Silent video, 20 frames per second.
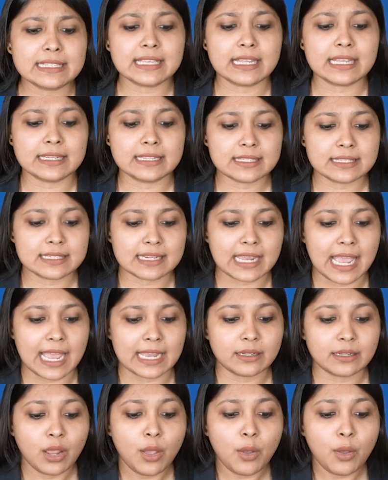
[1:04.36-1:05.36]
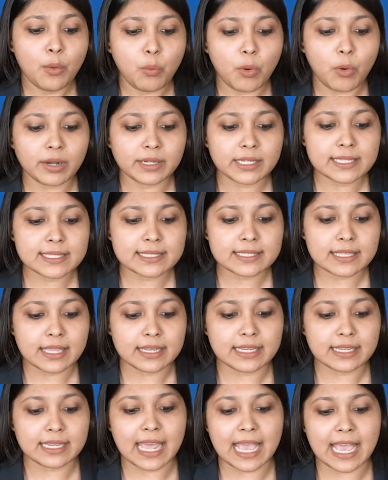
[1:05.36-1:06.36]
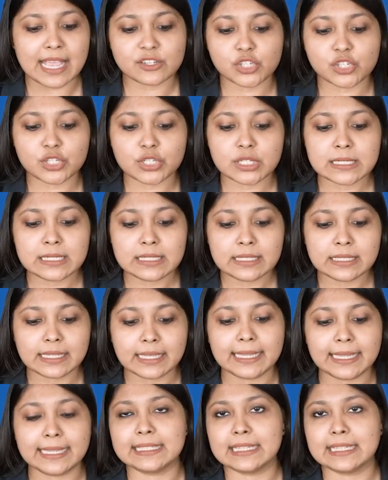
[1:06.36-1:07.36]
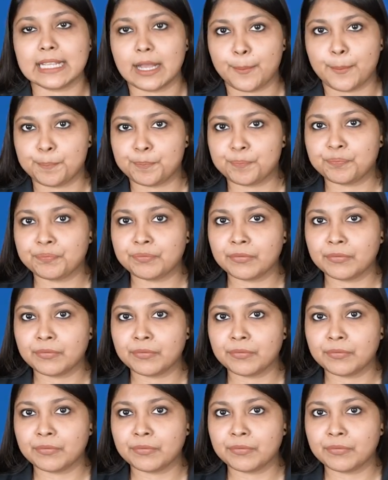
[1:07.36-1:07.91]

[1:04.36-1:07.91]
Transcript: us understand what is national income.